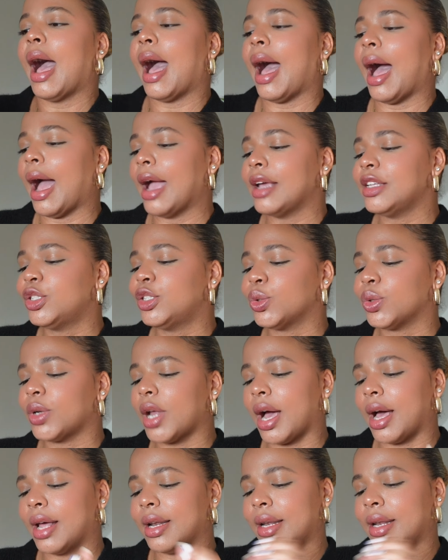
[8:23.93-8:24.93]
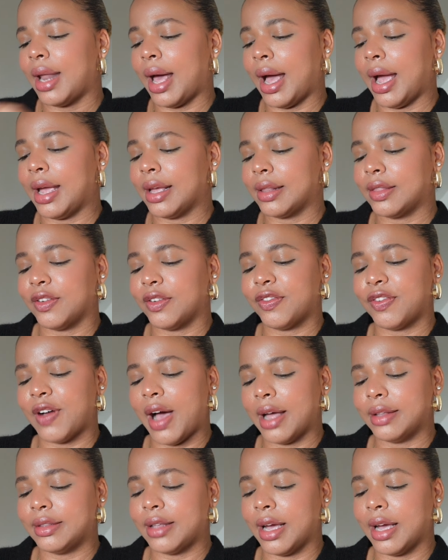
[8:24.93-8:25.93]
I do not like the
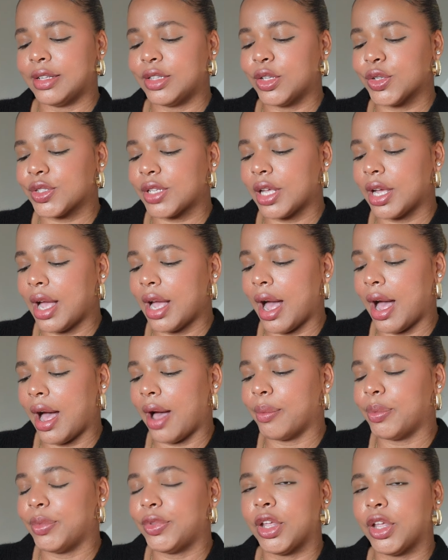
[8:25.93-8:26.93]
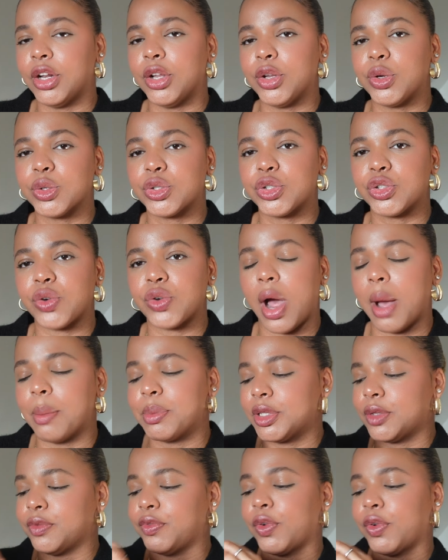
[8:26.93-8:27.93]
fact that it doesn't have the little
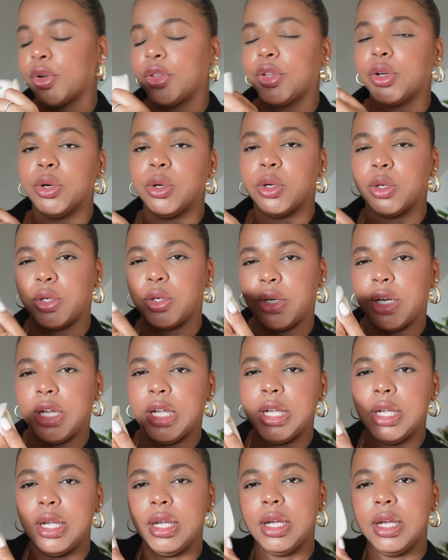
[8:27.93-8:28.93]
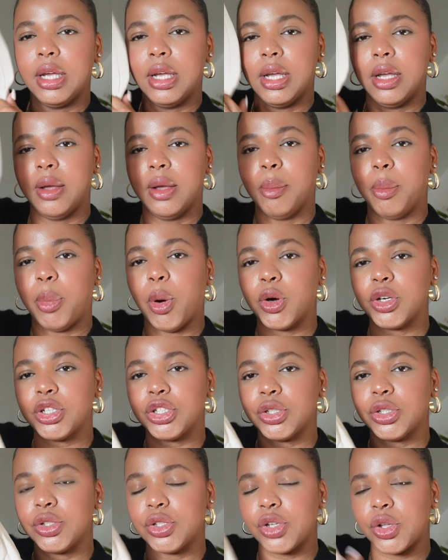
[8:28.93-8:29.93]
straps for the hoodie
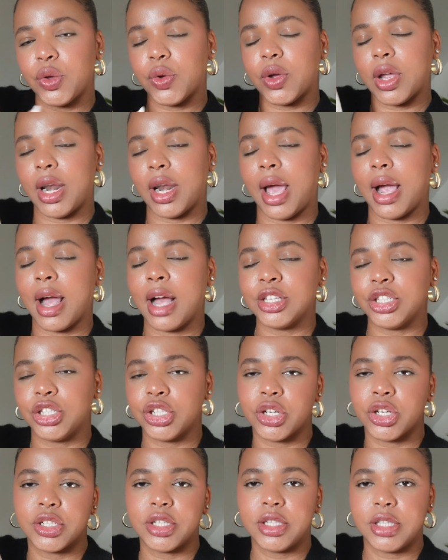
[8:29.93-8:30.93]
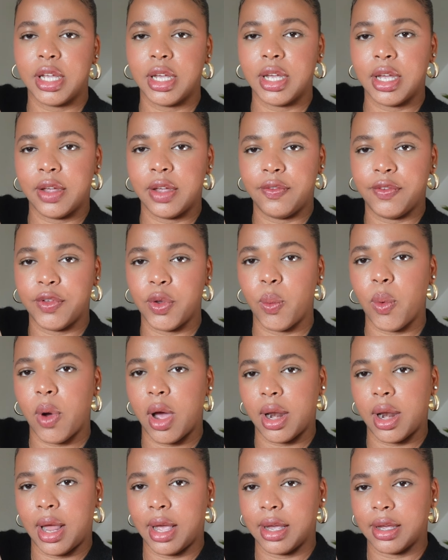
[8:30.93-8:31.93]
portion, so you can like adjust it if you
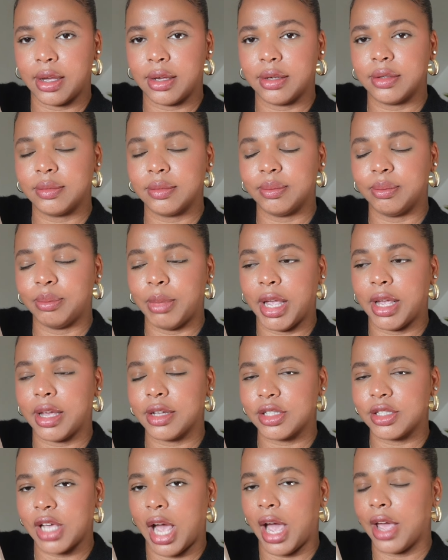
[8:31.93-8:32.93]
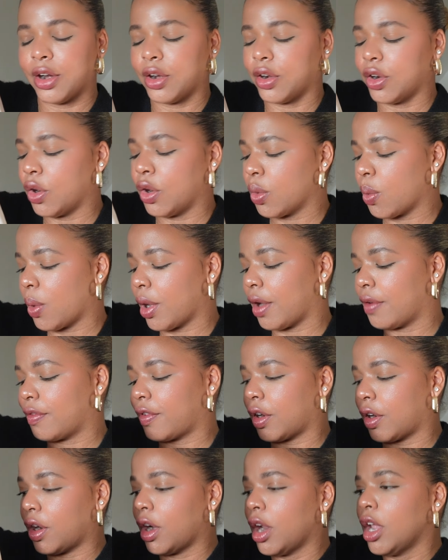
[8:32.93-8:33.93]
want, like make it tighter or
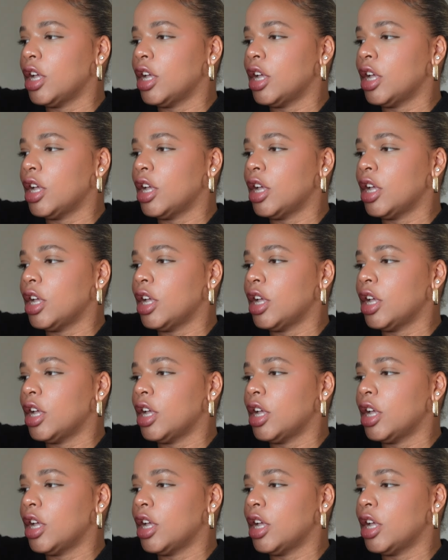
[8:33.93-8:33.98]
whatever.